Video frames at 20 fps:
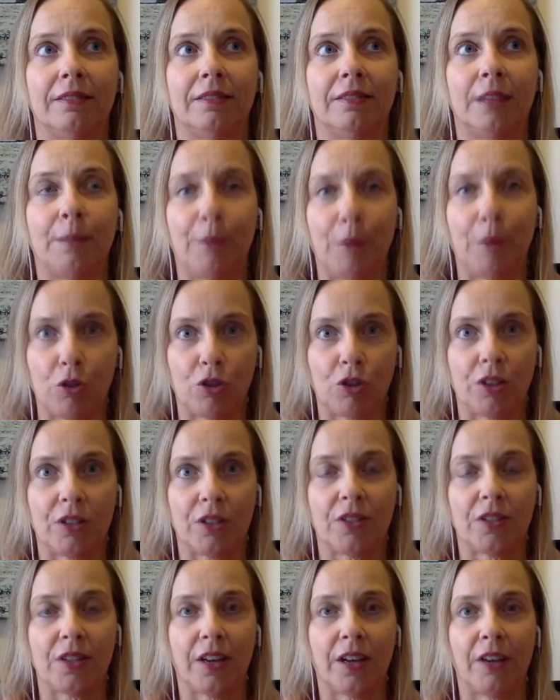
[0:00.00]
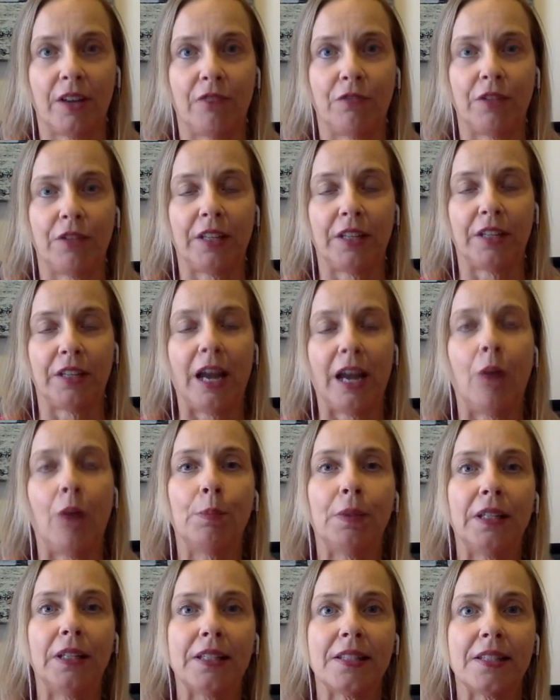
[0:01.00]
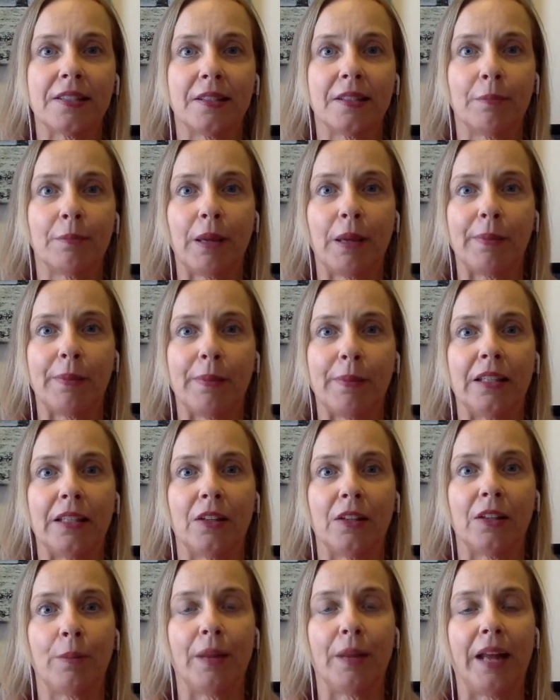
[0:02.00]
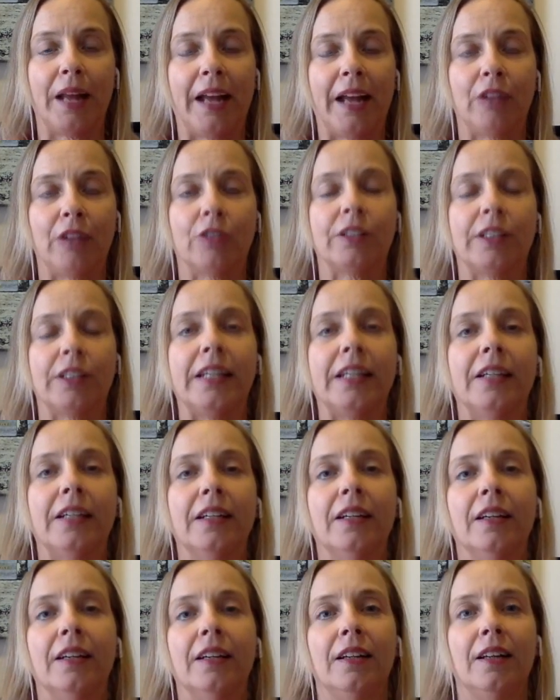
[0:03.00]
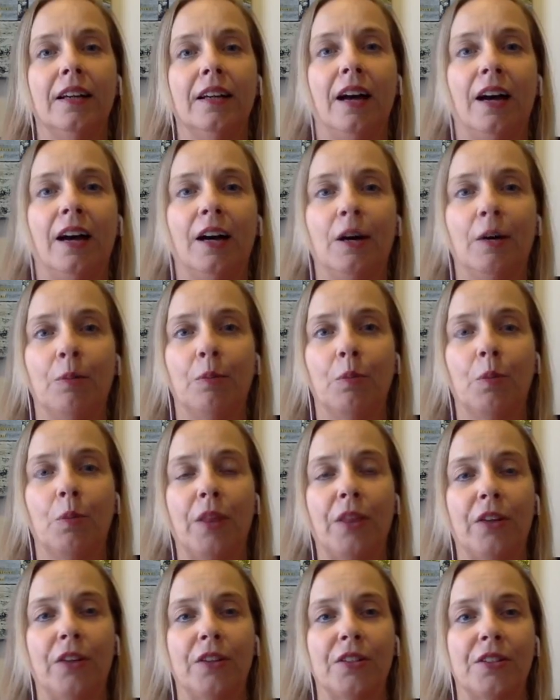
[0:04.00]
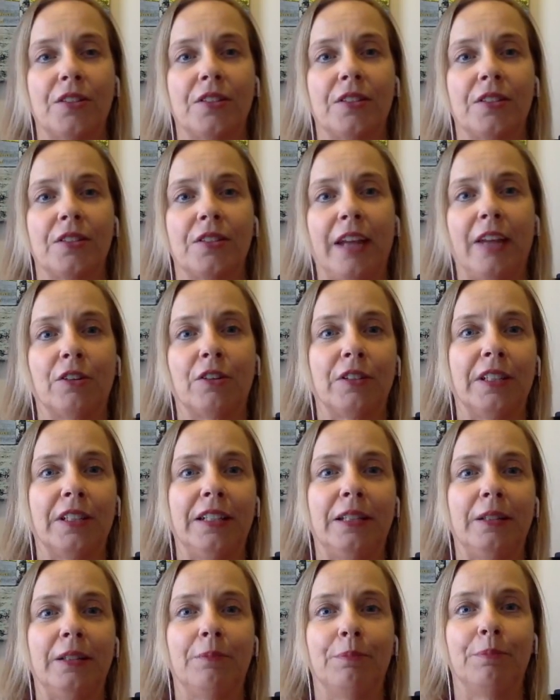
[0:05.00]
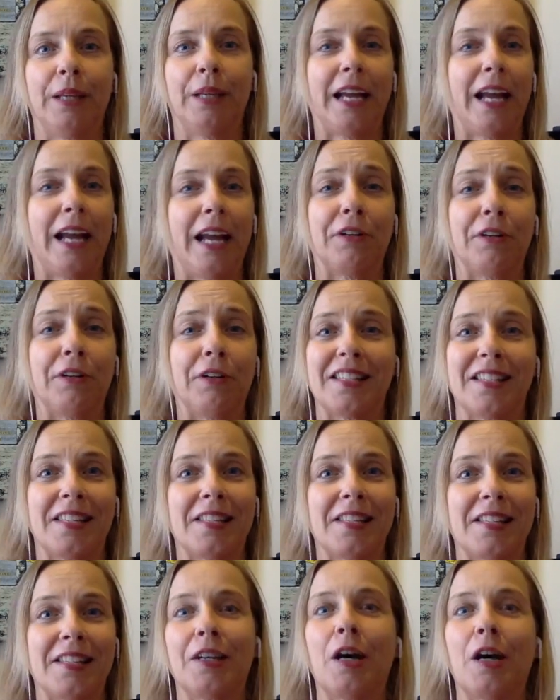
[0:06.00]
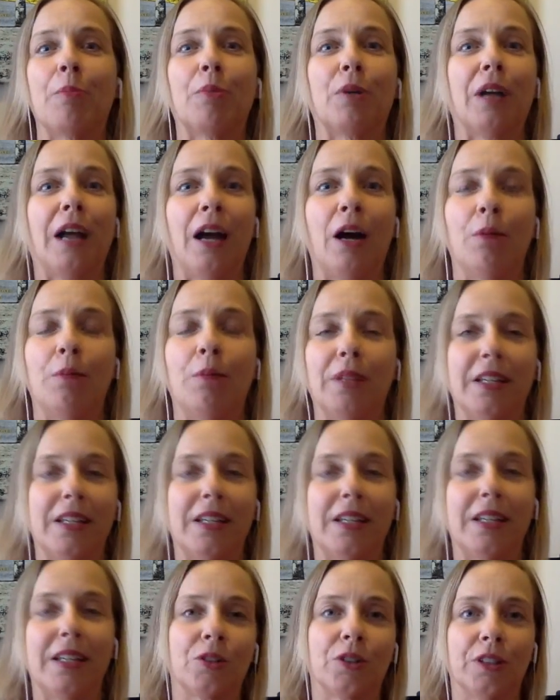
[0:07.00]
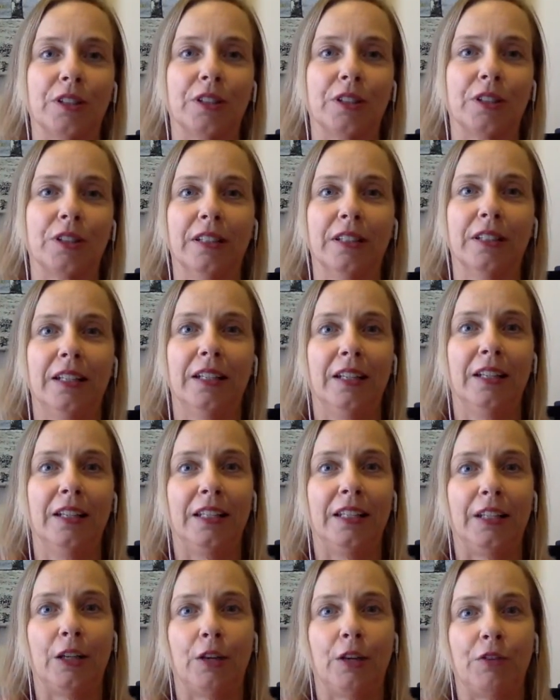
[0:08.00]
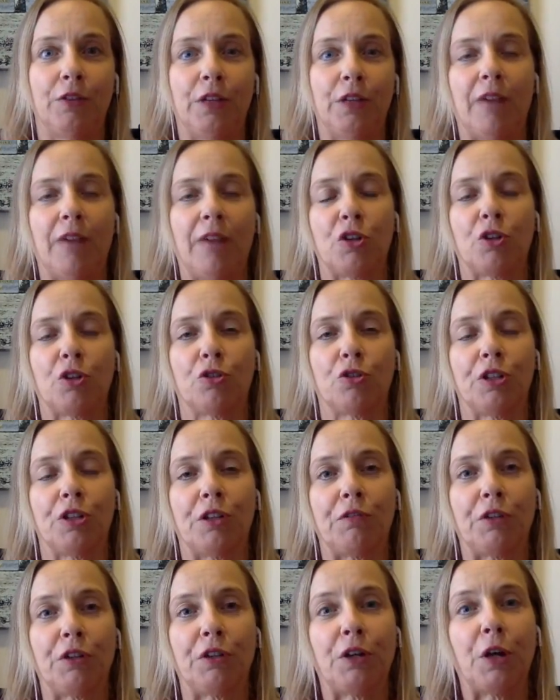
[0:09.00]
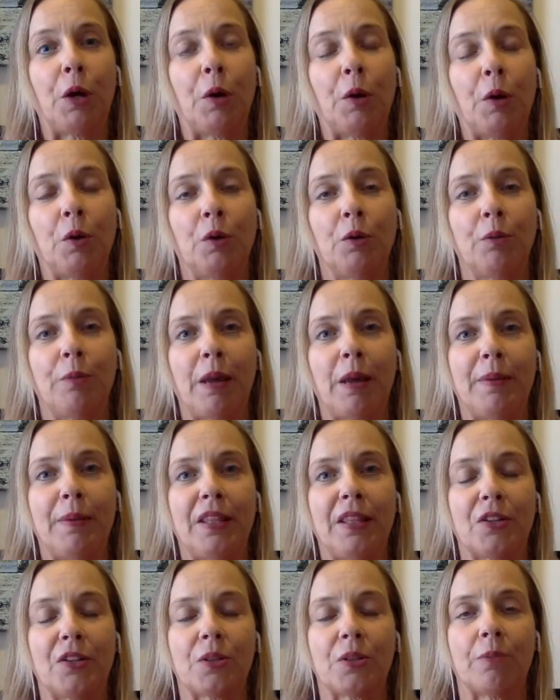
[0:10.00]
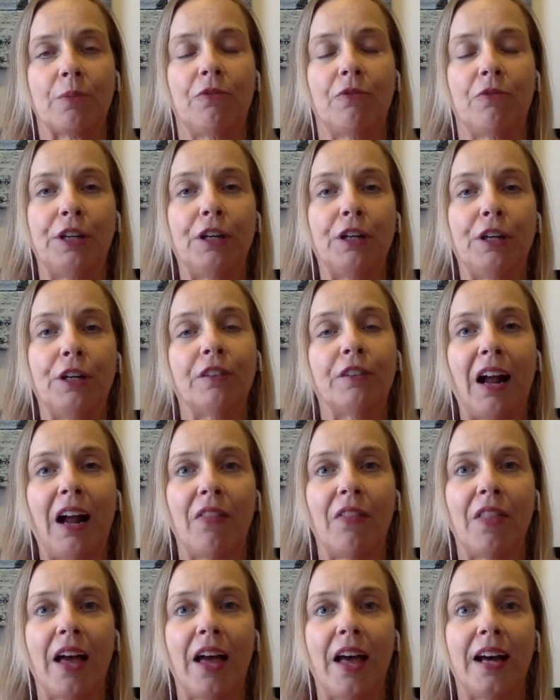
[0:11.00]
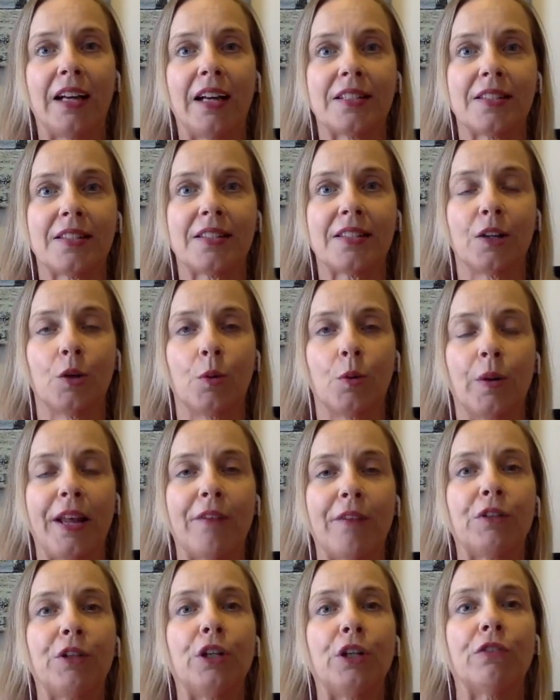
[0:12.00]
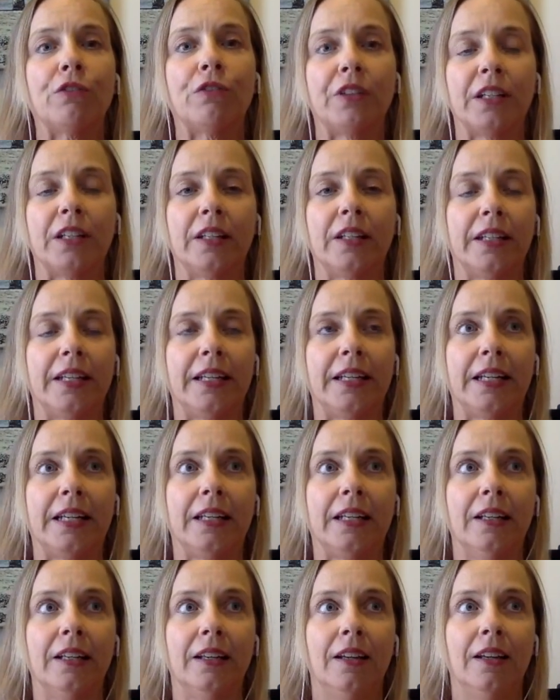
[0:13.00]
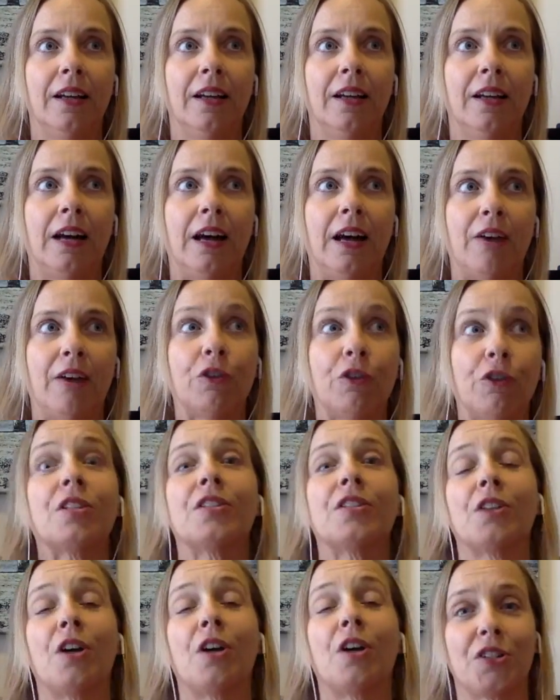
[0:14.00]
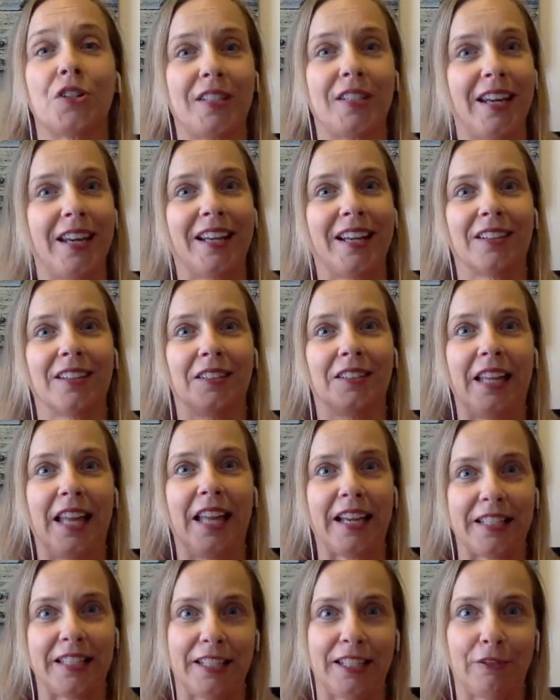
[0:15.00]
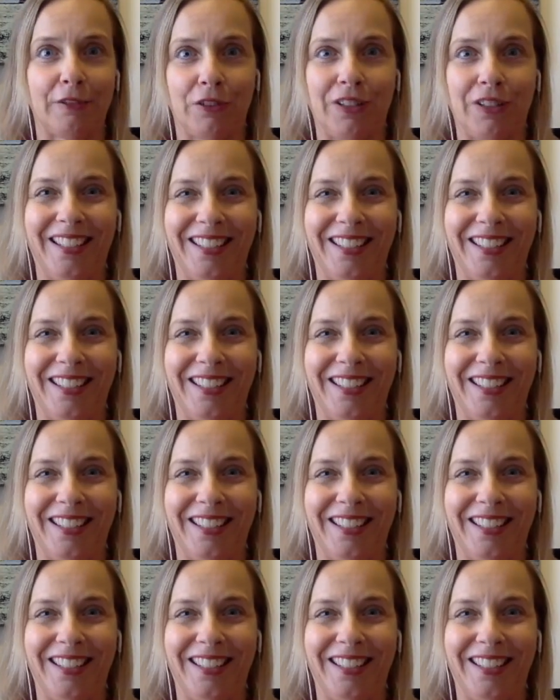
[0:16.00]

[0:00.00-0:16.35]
emotions of feeling helpless and maybe a little bit angry um, whether it's angry being angry at the system or helpless or you know if you have children of your own maybe there's some fear around that so whatever you're feeling uh, first, let's all just take a collective